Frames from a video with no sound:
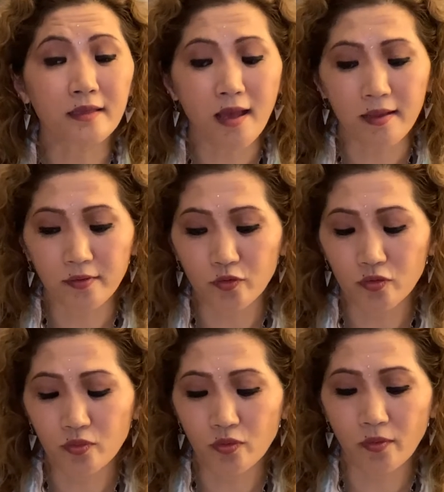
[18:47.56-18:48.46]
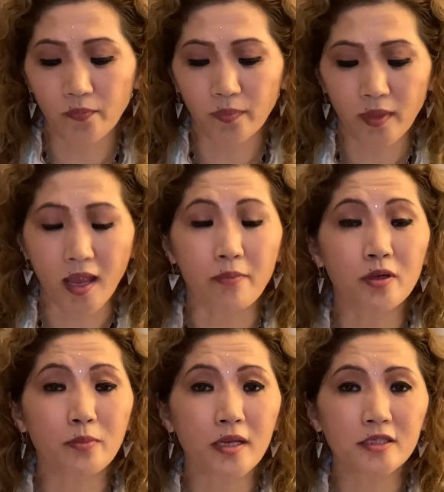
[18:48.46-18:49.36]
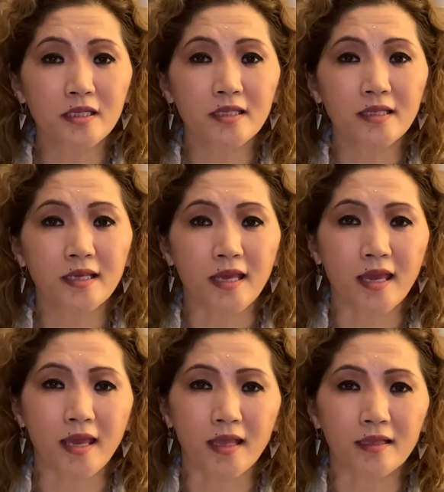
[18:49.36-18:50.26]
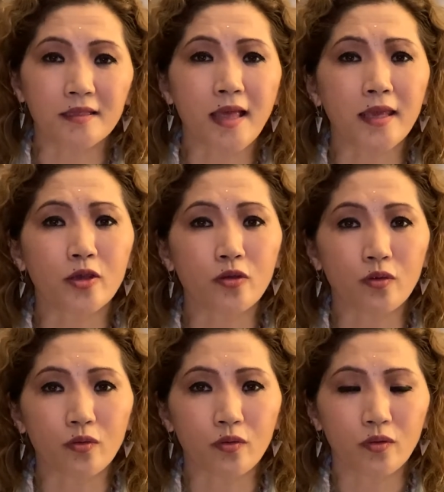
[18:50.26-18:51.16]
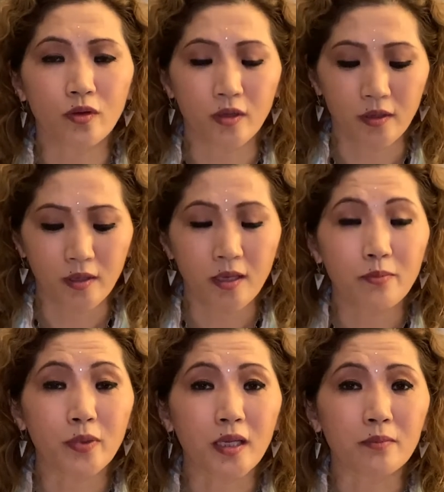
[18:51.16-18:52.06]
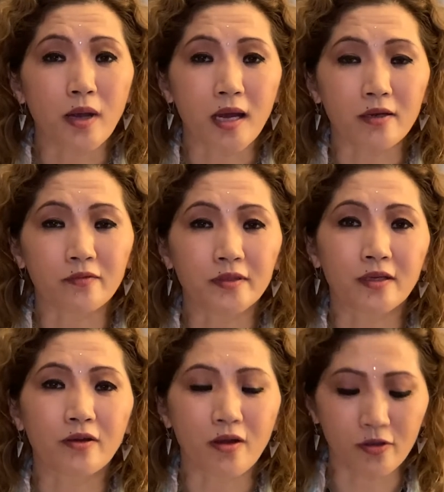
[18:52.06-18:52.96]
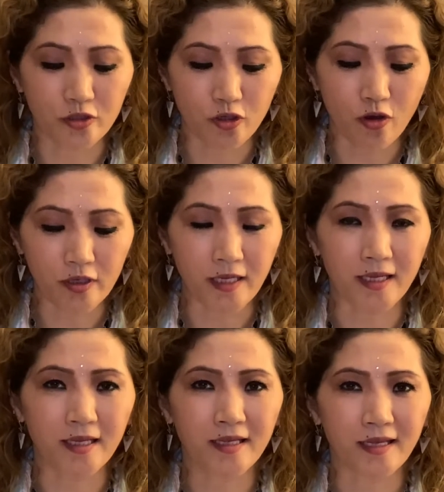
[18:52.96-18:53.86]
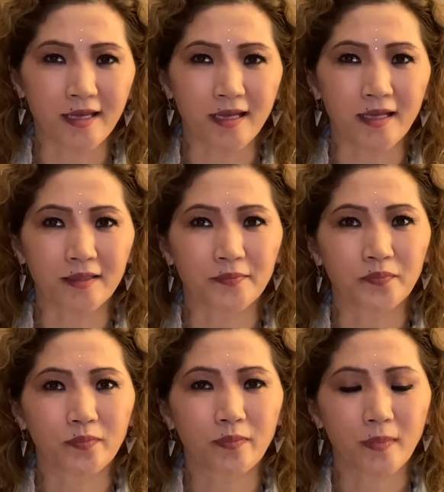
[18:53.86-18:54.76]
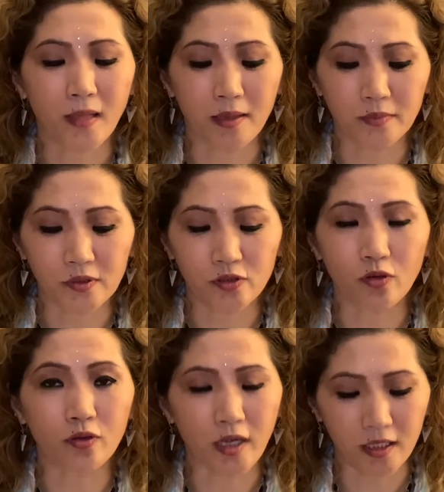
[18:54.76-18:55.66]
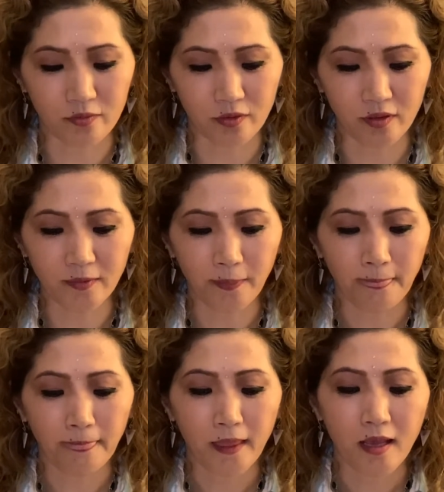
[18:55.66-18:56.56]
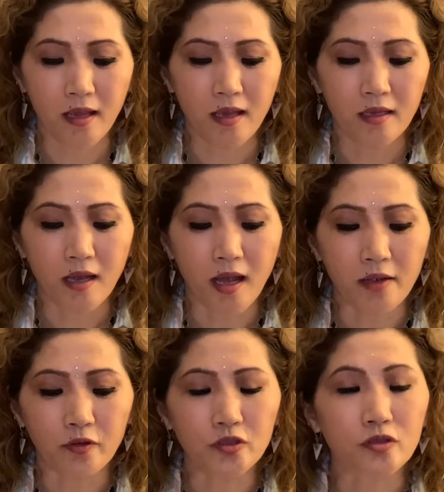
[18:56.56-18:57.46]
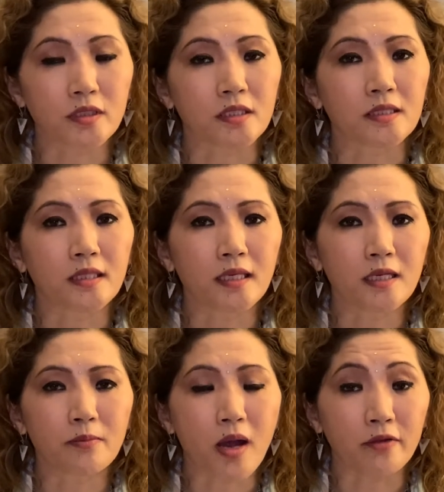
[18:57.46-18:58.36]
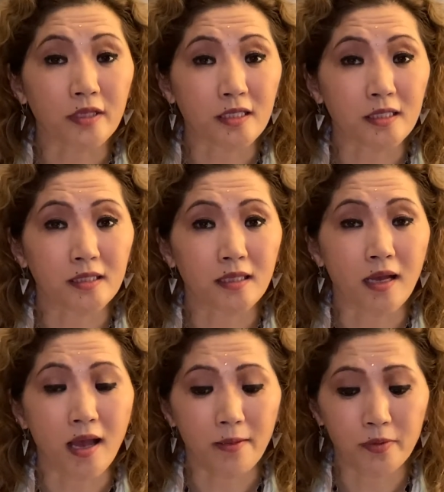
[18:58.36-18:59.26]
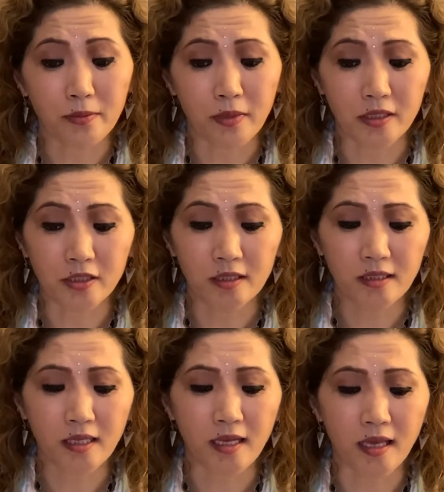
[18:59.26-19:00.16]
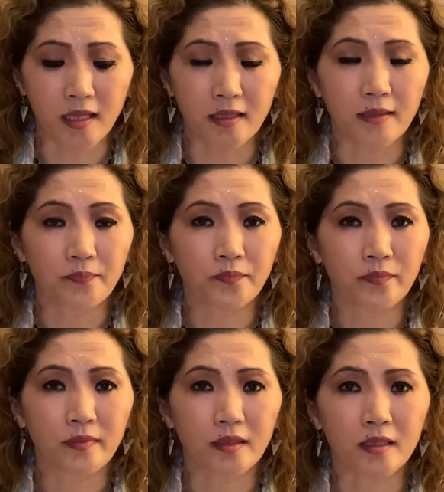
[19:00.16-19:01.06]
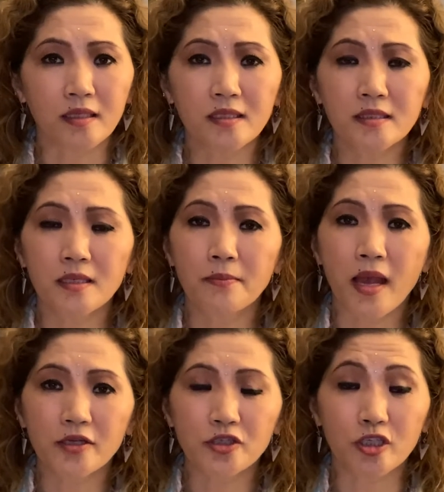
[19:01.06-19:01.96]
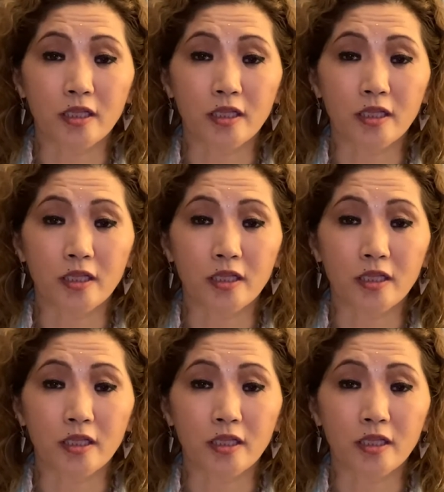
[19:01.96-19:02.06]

that beautiful affirmation, and thank you being part of our journey, and I'm so grateful. I want you to just think about this affirmation, and this is the magical